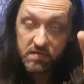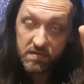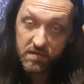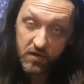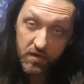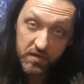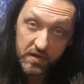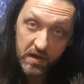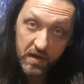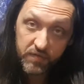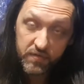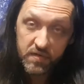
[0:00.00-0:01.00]
starter
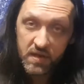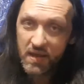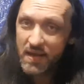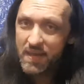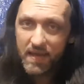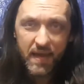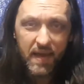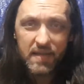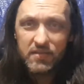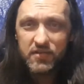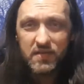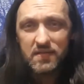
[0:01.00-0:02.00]
knife
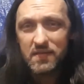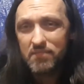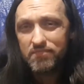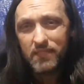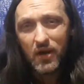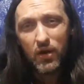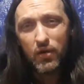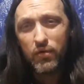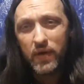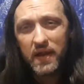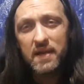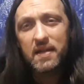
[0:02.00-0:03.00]
and just a
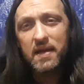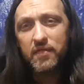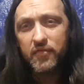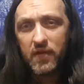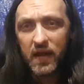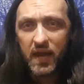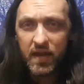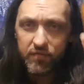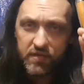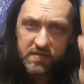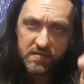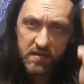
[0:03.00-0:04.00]
great knife for
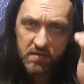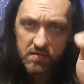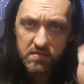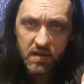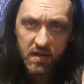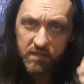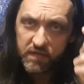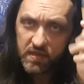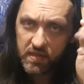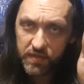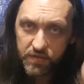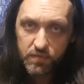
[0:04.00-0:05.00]
every single knife
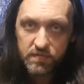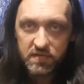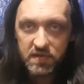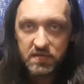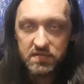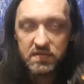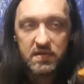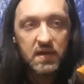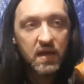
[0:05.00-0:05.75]
enthusiast.